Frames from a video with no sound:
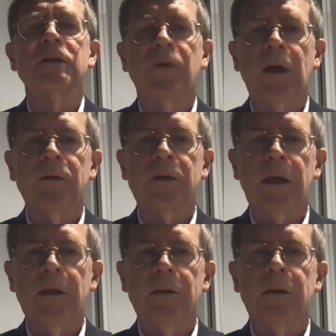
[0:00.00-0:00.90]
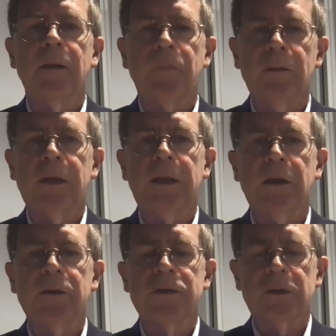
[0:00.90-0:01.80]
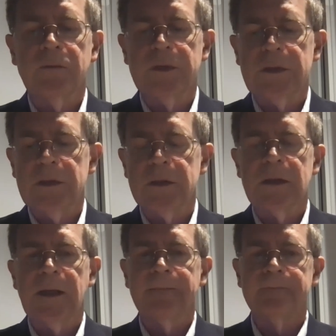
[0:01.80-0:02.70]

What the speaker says: of healthcare and public health services.